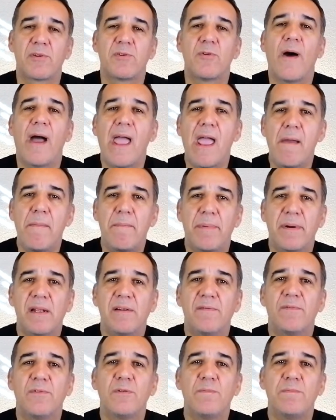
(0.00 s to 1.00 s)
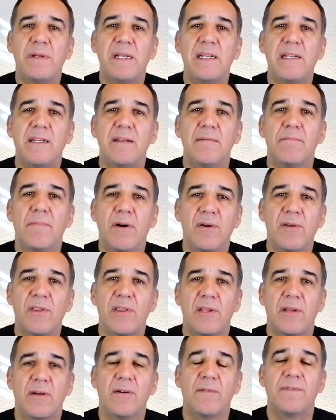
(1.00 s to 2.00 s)
so April would be the
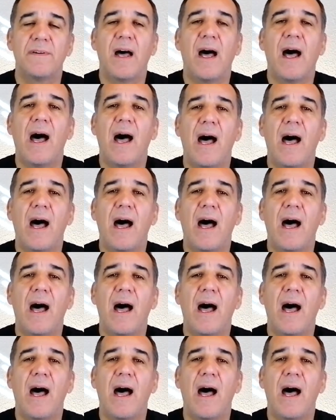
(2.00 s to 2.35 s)
month of